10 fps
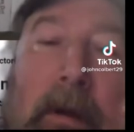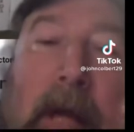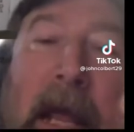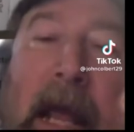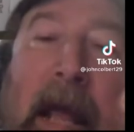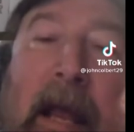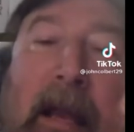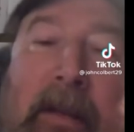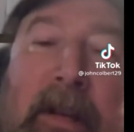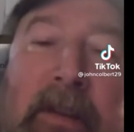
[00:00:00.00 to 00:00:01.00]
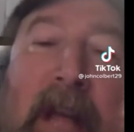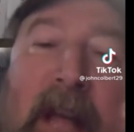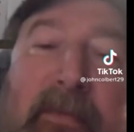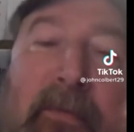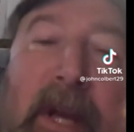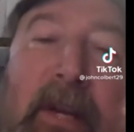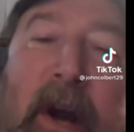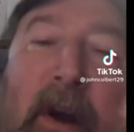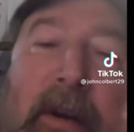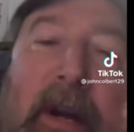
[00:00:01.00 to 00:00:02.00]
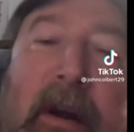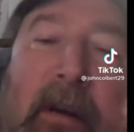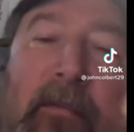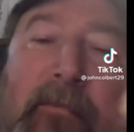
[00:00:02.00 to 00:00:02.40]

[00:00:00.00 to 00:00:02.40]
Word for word: And it just says free dirt here.